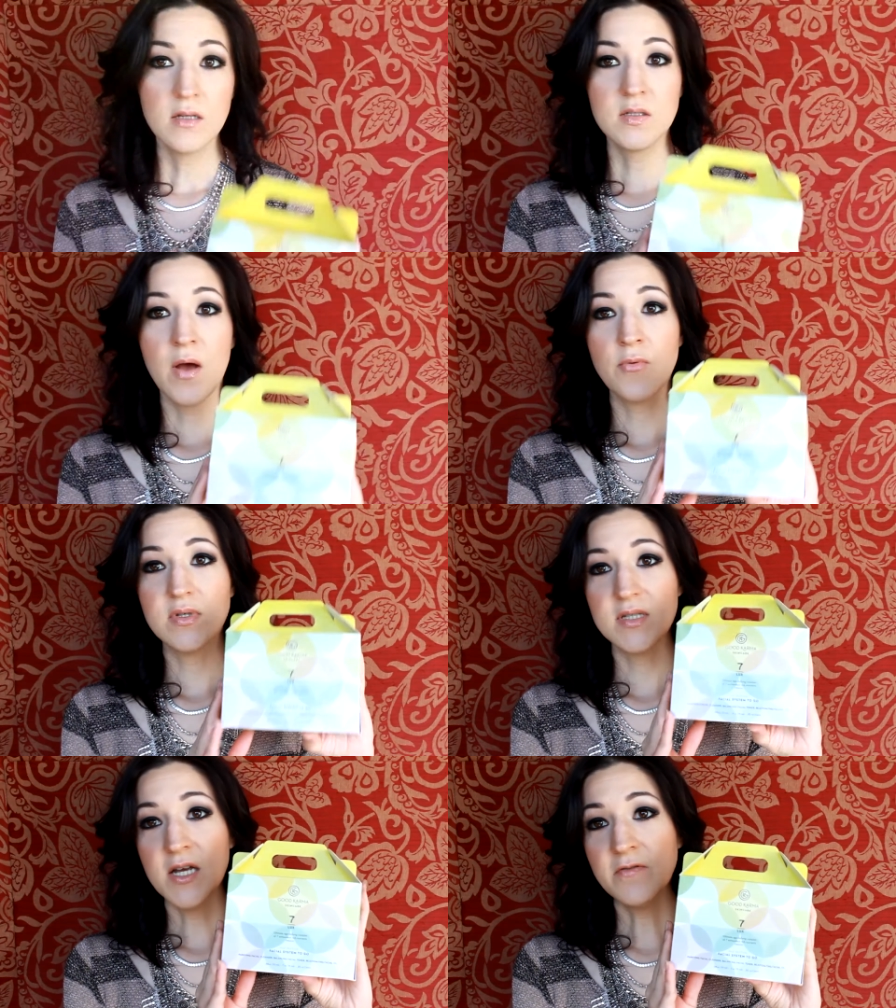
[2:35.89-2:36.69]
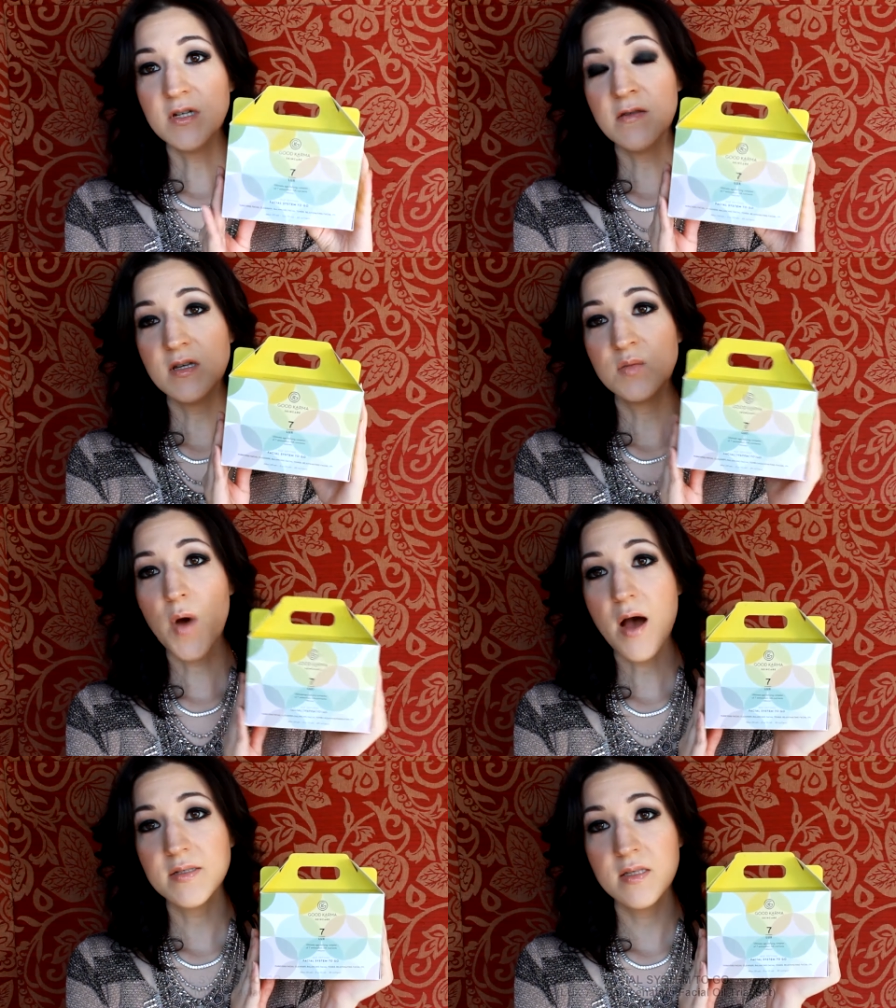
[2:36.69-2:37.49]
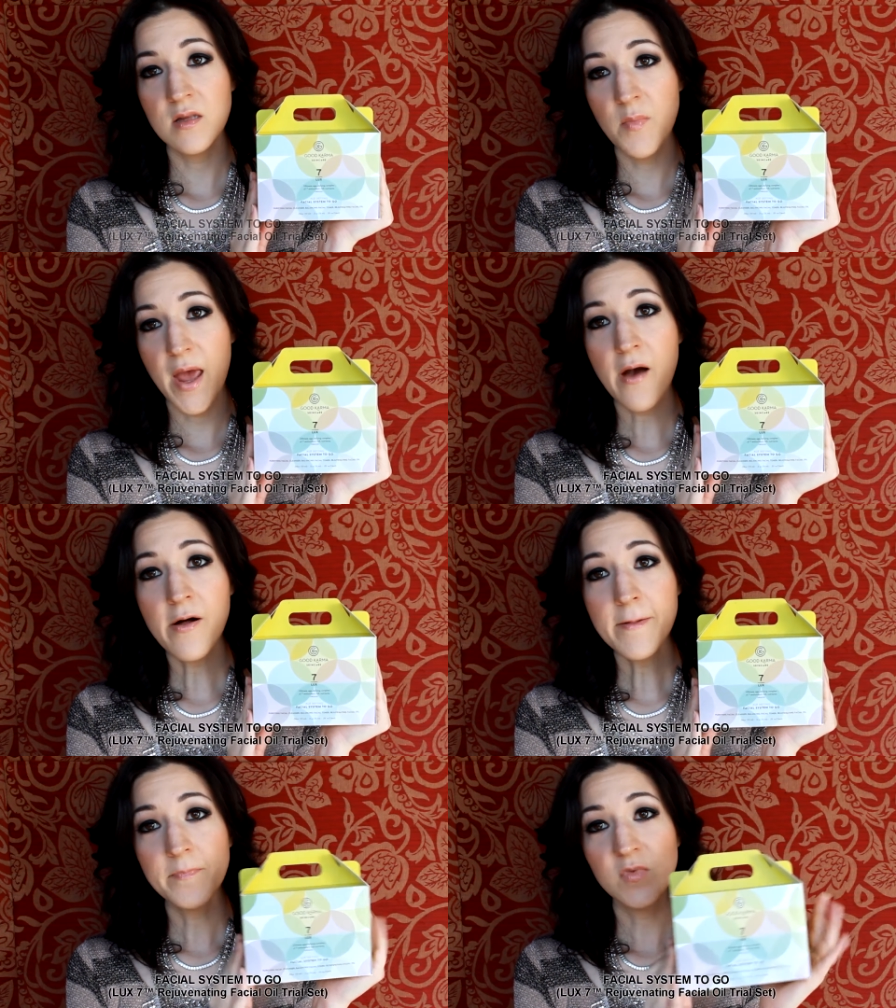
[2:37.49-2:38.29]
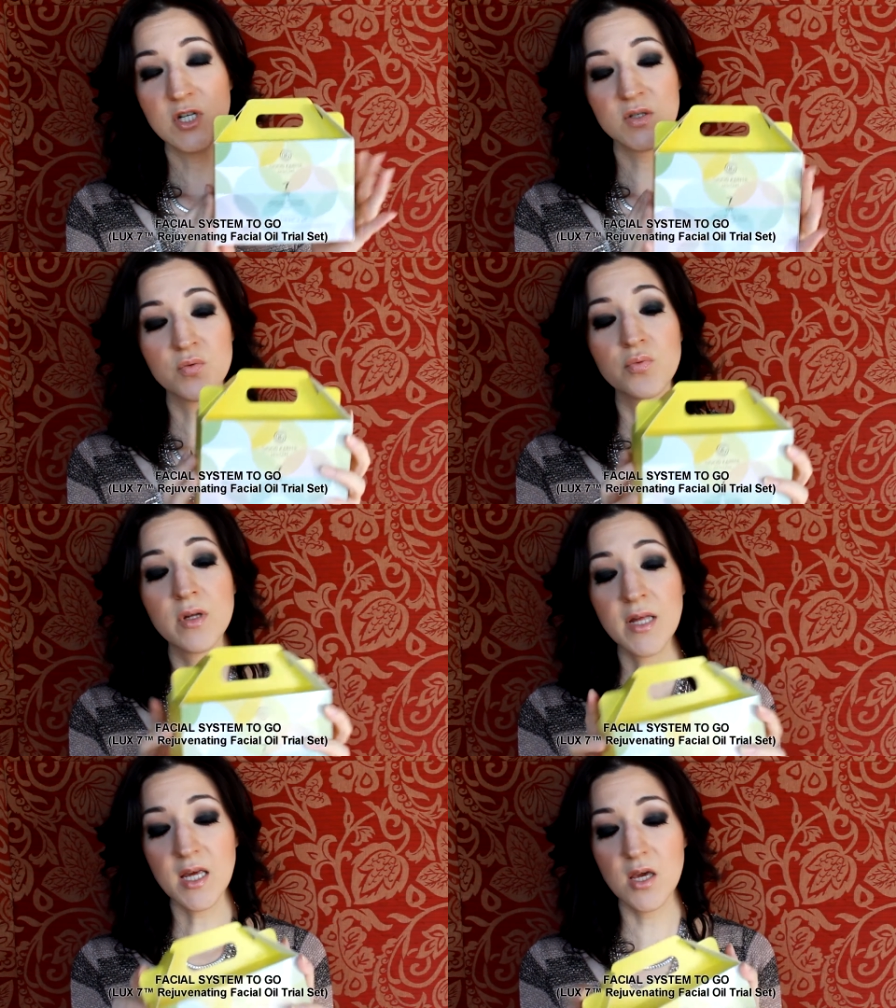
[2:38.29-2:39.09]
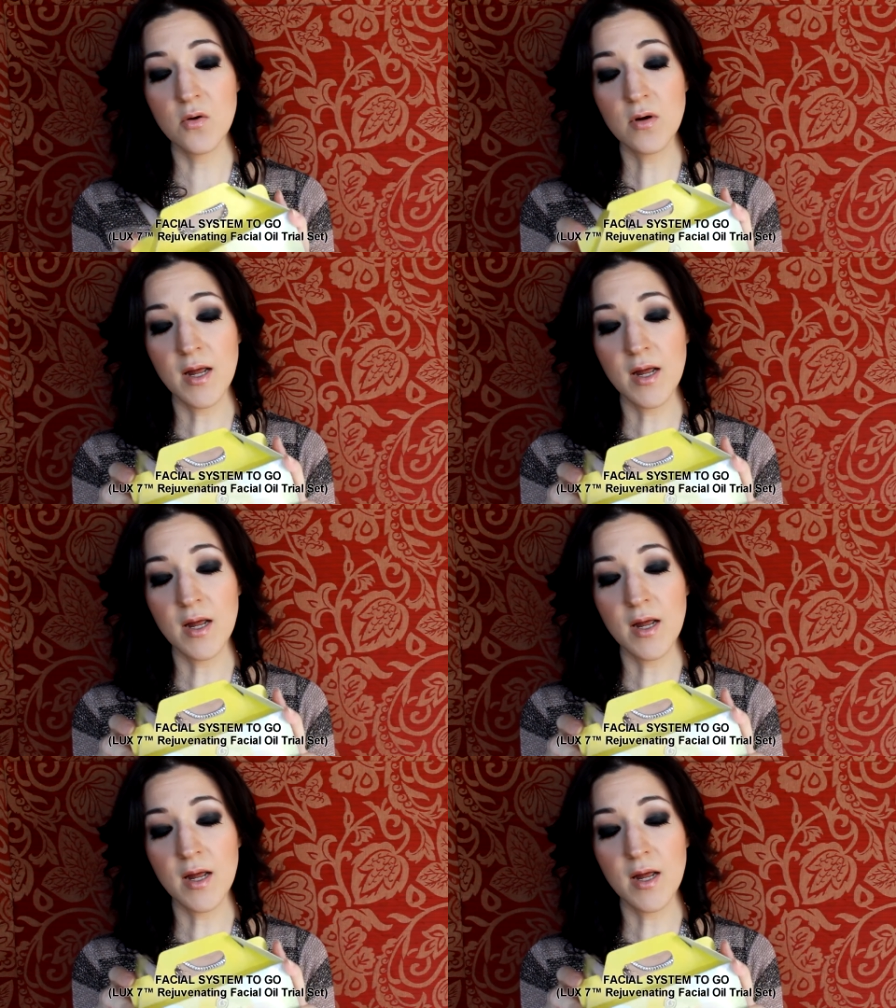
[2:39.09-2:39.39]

So I received this box in the mail, which is really cute.